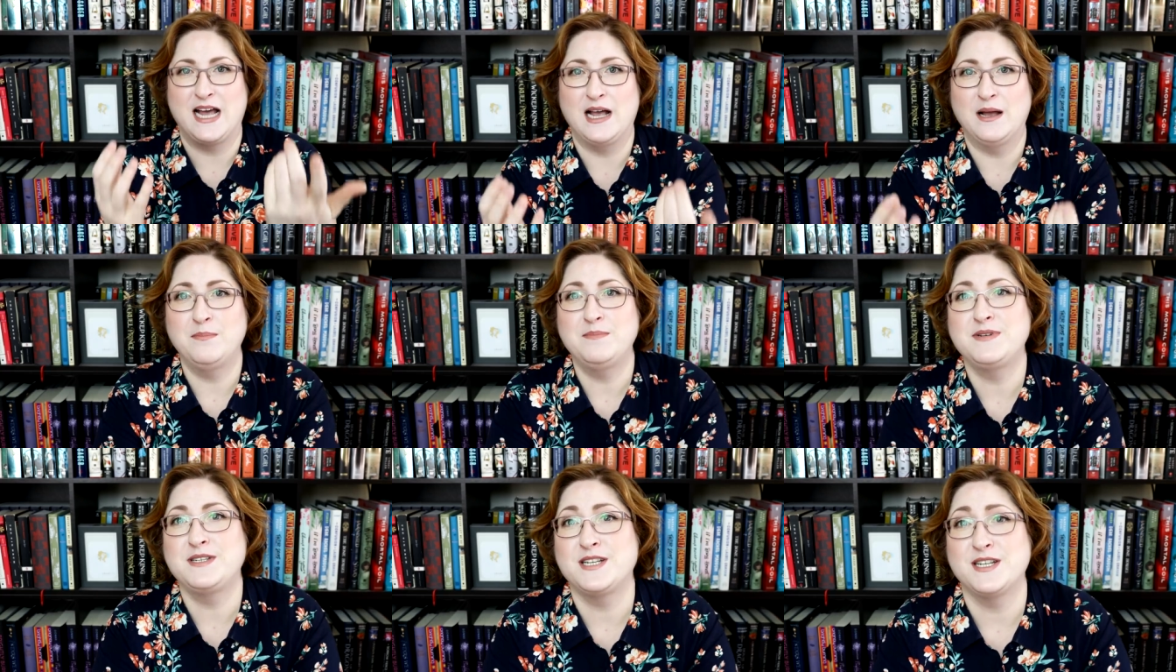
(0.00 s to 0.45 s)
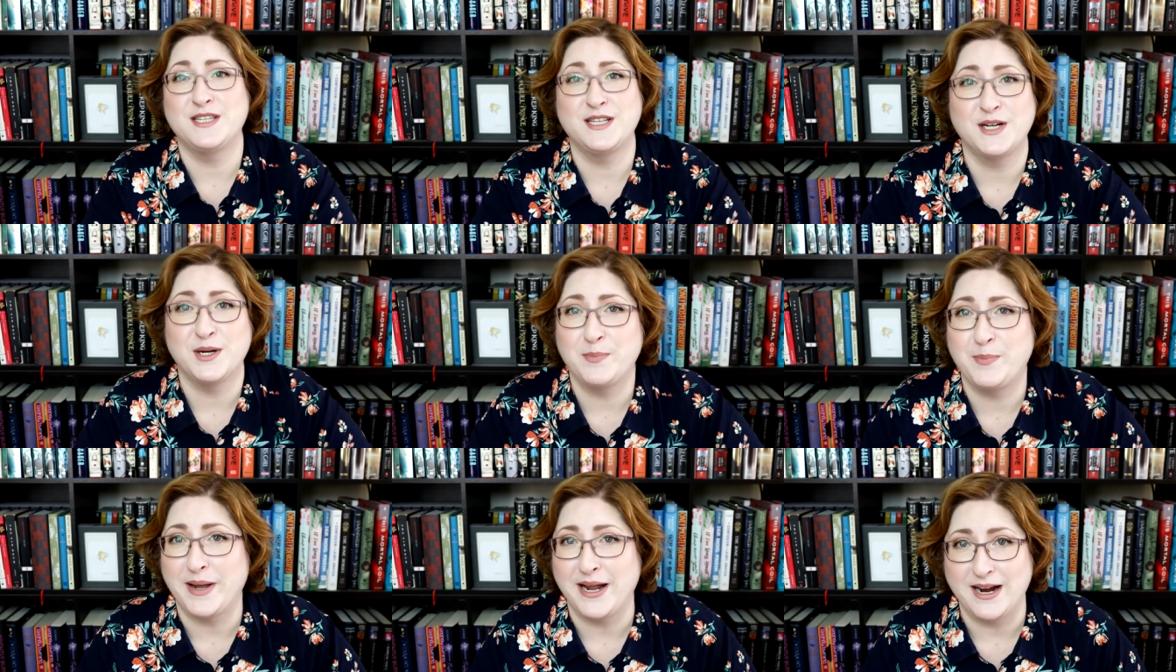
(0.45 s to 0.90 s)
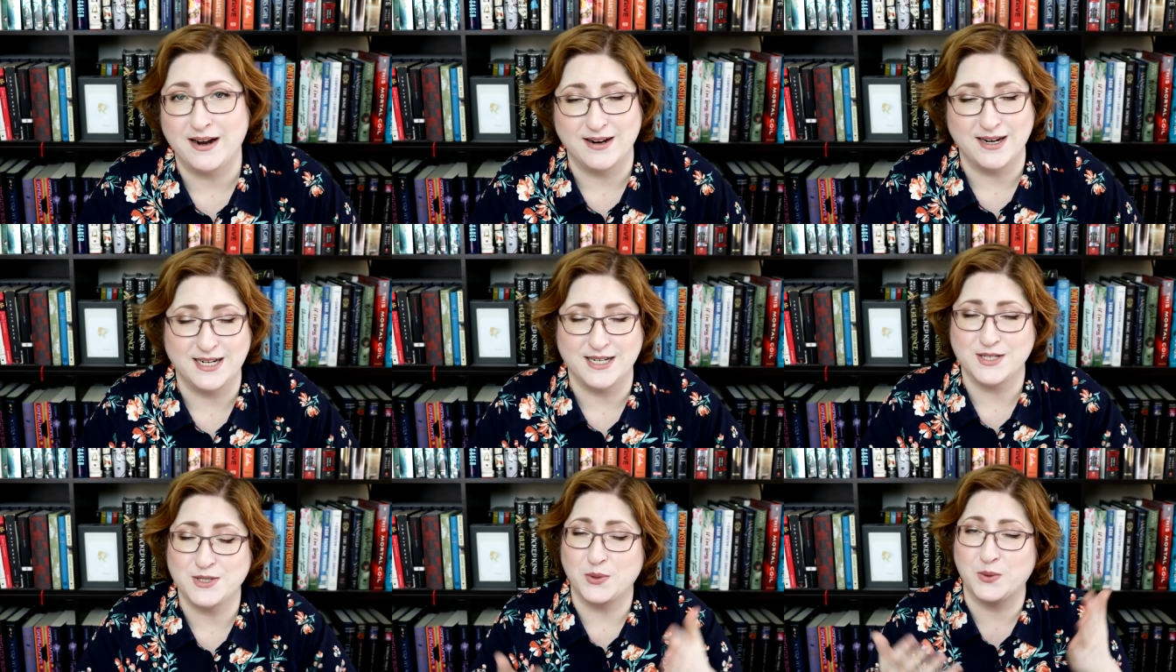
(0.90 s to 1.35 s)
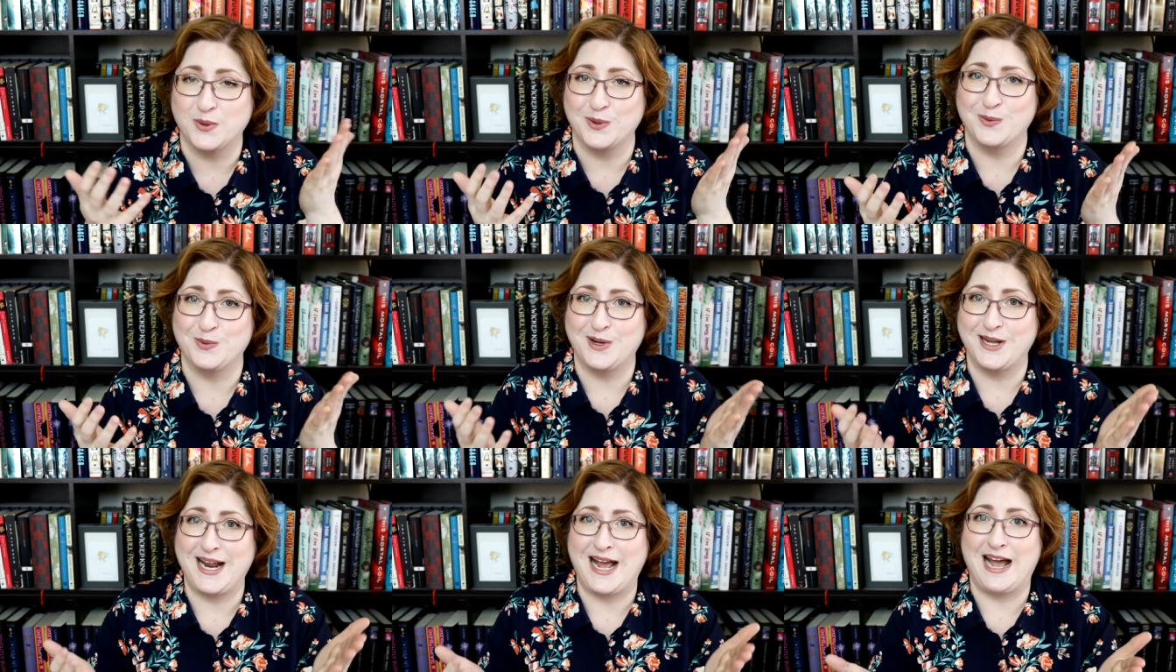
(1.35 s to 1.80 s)
up to their parent or
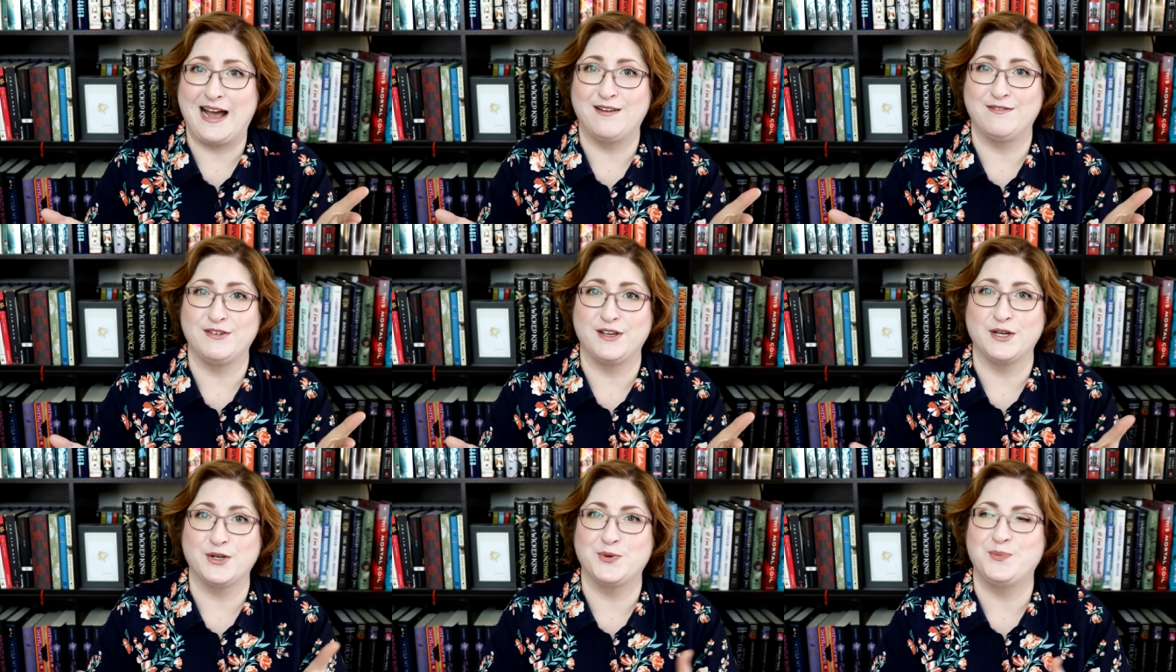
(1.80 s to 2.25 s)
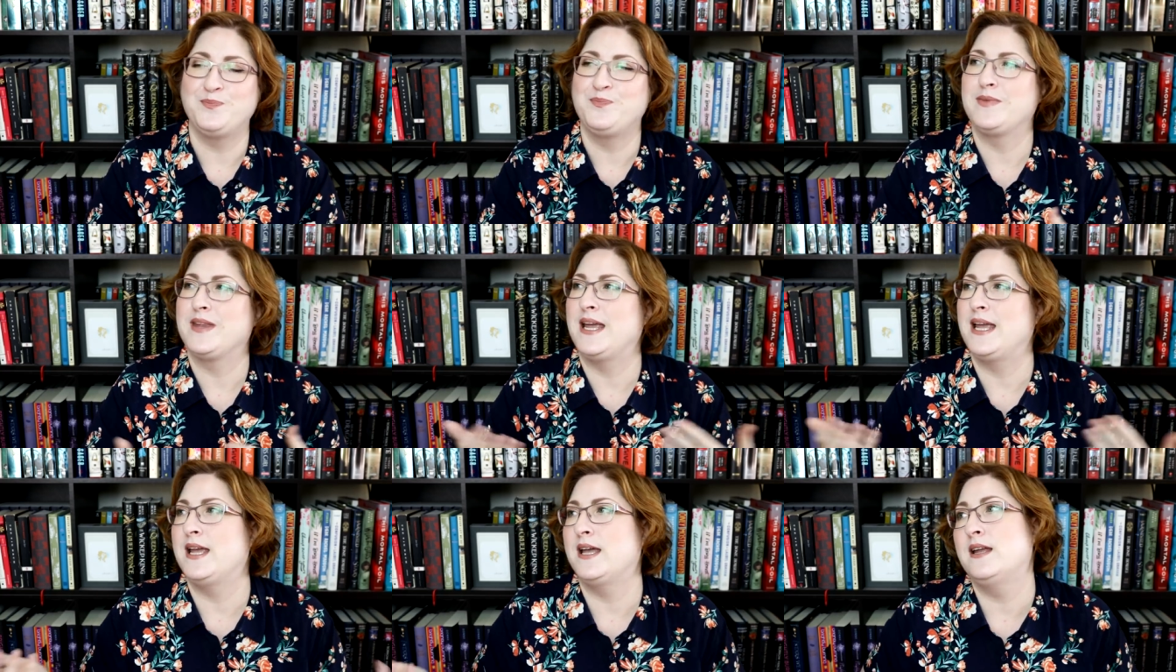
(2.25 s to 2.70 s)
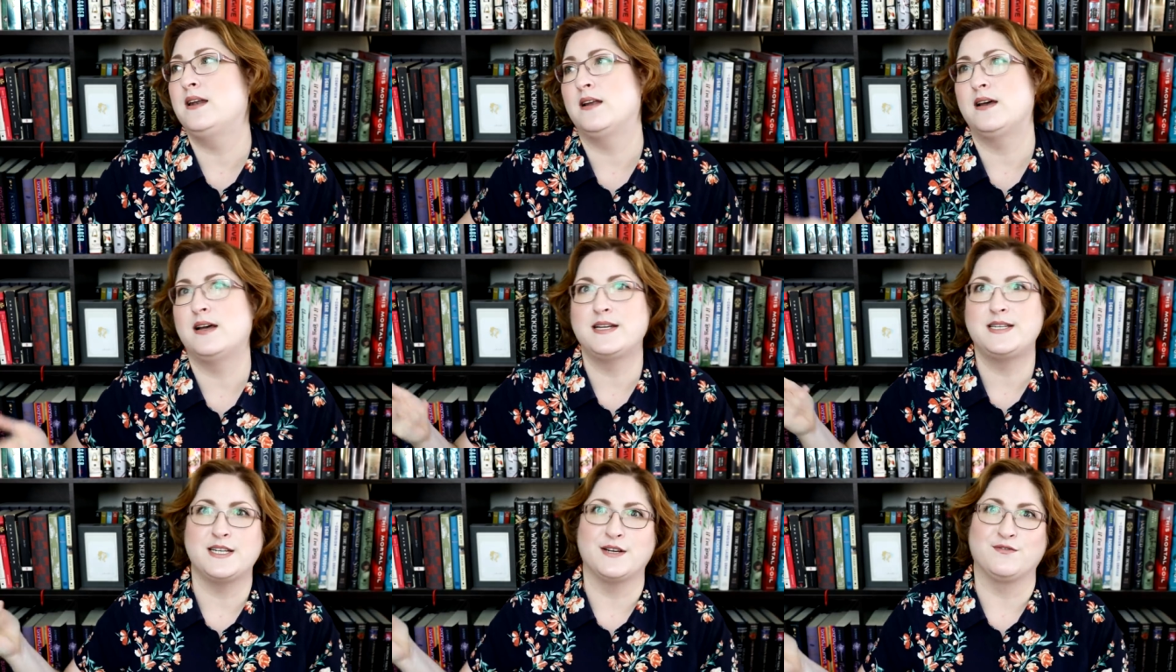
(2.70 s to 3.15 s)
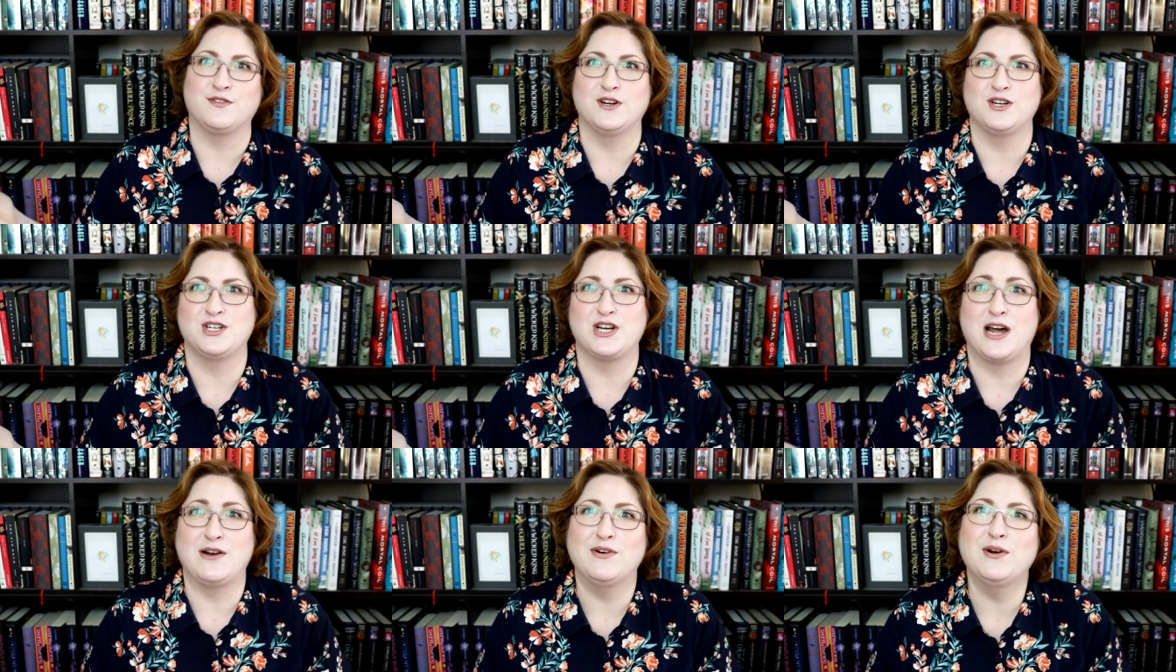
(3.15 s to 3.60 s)
what have you in a different
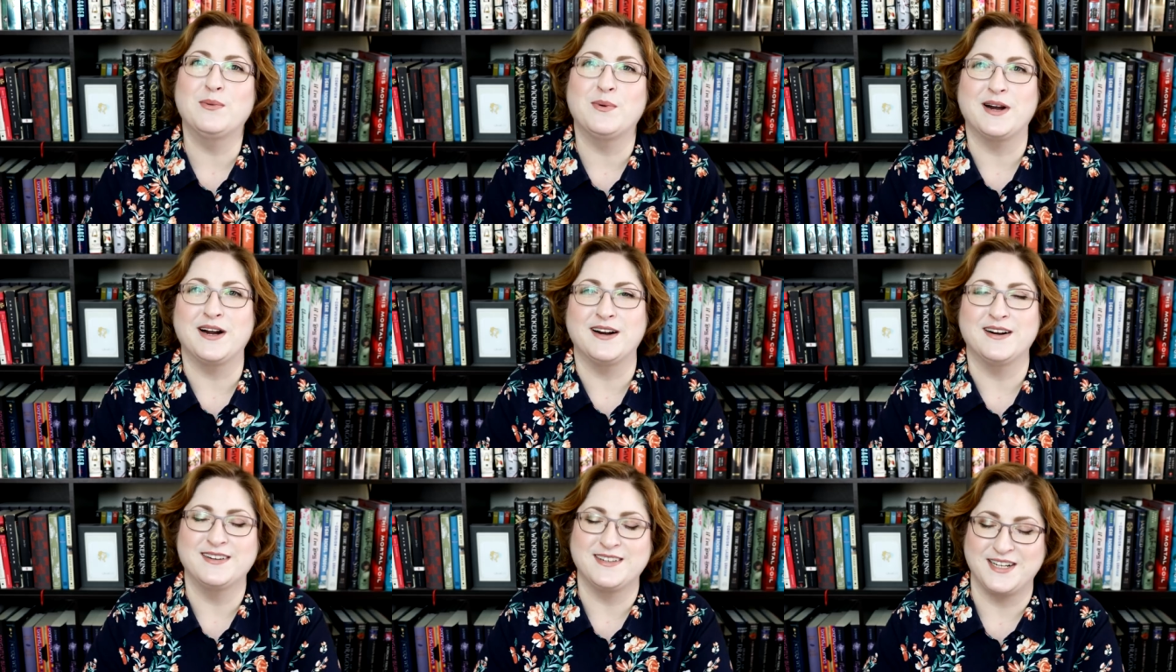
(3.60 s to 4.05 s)
genre where,